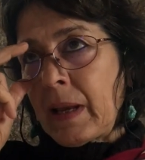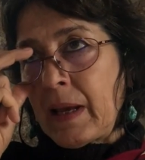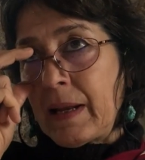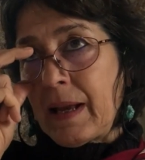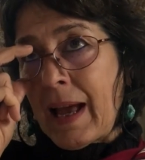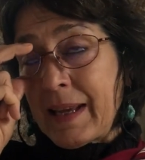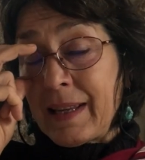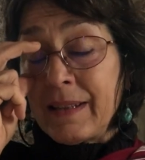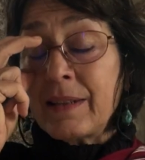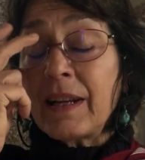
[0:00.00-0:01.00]
And I
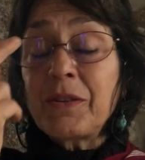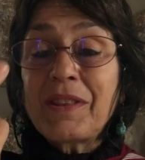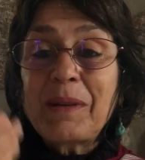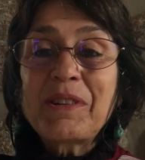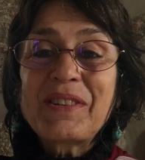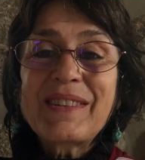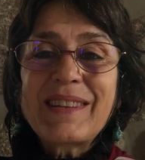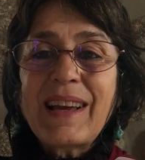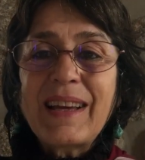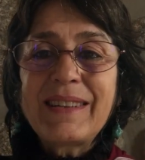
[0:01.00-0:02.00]
can tell you that because
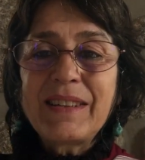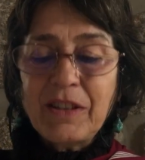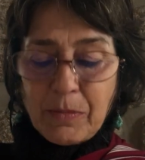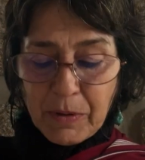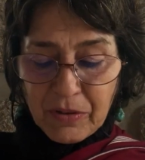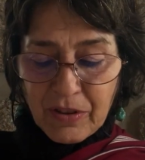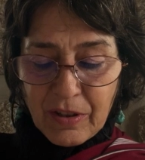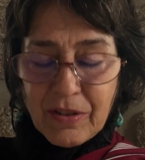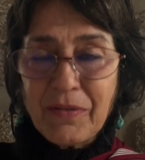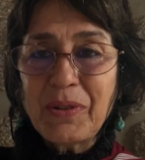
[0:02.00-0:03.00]
I did experience
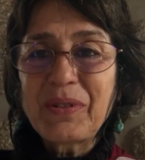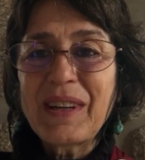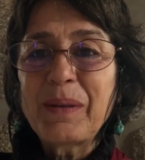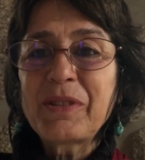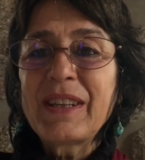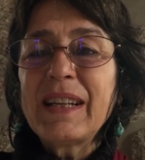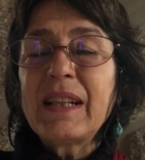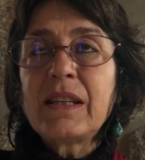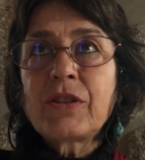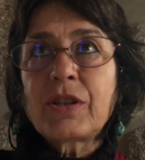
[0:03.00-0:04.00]
this a few times.
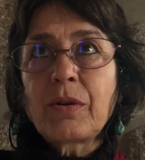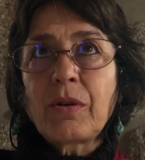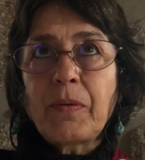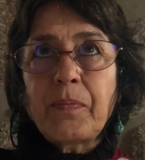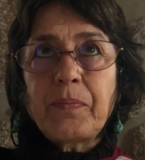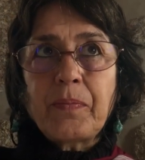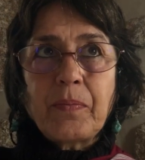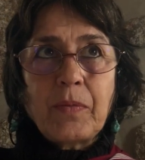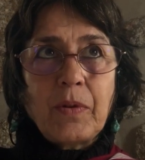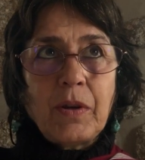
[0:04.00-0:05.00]
So
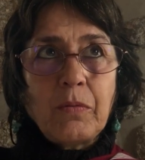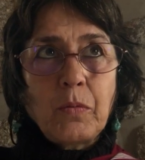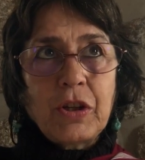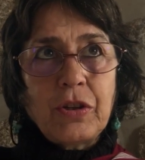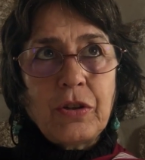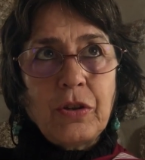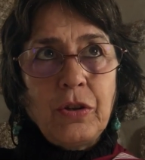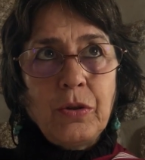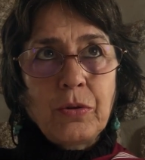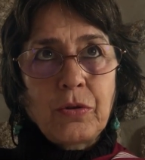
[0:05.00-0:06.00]
what
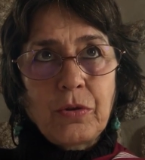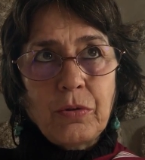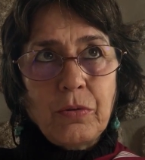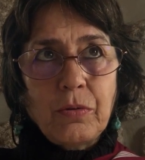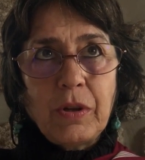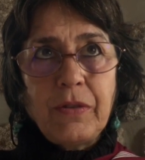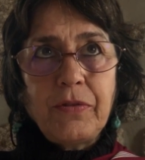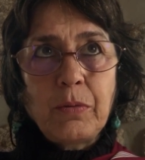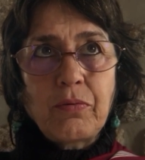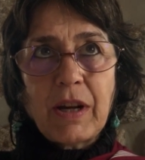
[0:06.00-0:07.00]
you do if
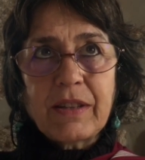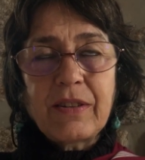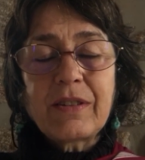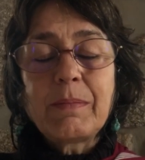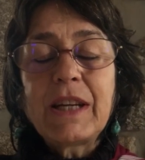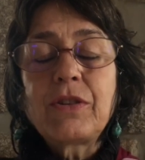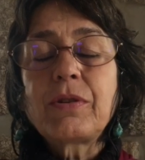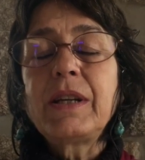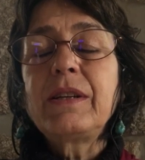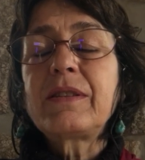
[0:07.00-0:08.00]
you practice the mind
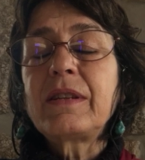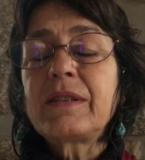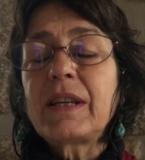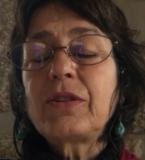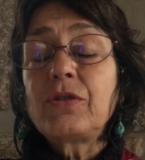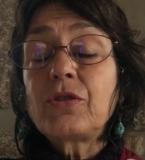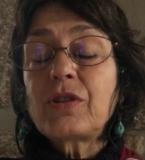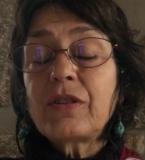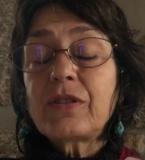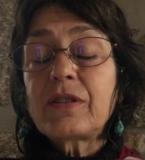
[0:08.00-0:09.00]
training is that you
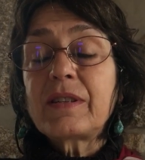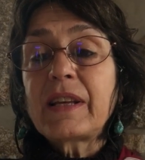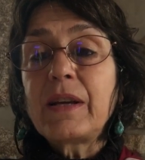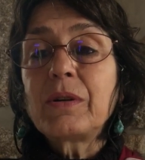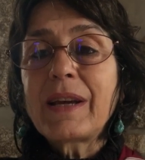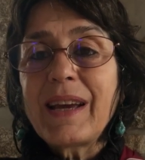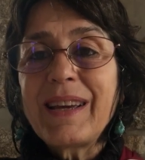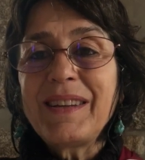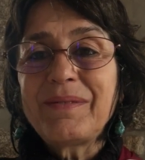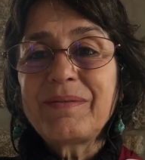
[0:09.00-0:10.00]
just say
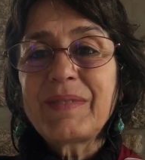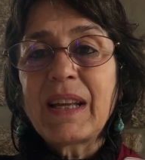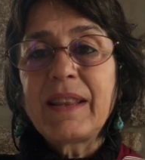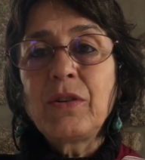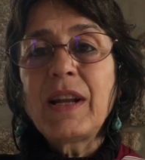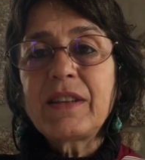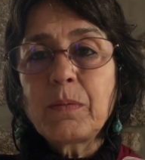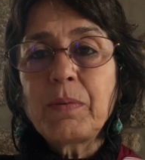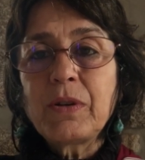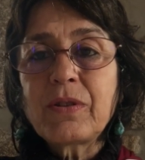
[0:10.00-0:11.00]
okay, and you let the
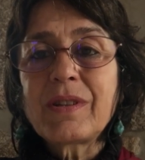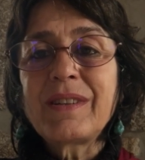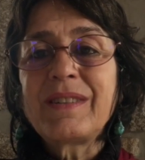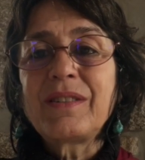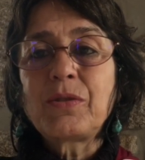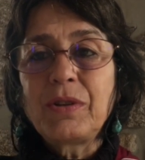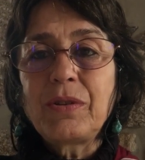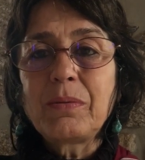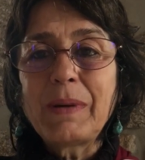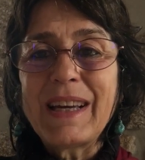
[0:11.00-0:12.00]
person treat
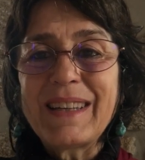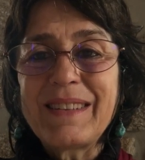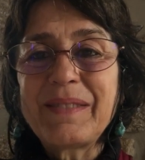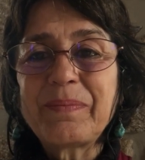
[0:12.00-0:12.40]
you bad,